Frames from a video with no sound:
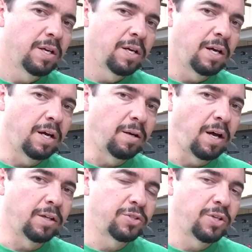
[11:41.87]

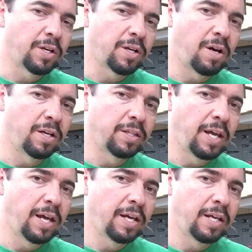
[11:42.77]
I'll check on
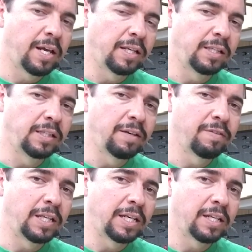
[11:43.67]
that and leave a
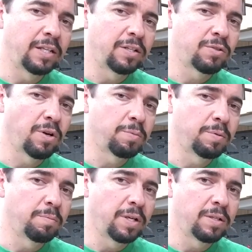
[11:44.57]
link in the
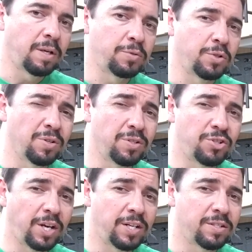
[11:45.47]
description, but I'm sure it's
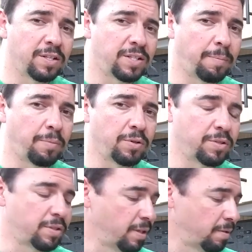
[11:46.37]
changed since I
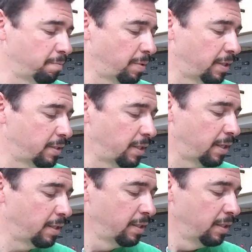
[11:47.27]
purchased it. But
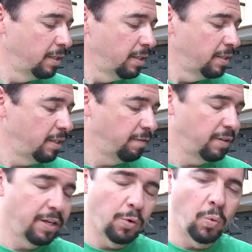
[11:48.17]

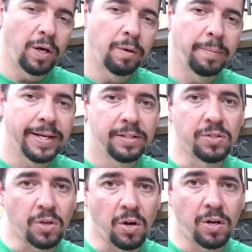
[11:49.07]
definitely a well-made
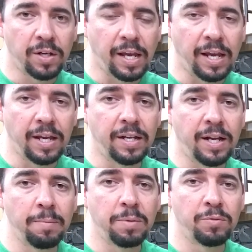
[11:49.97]
saw, and
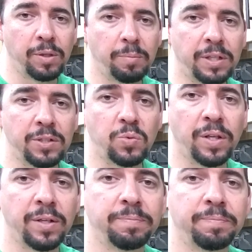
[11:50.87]
I've been really pleased with it.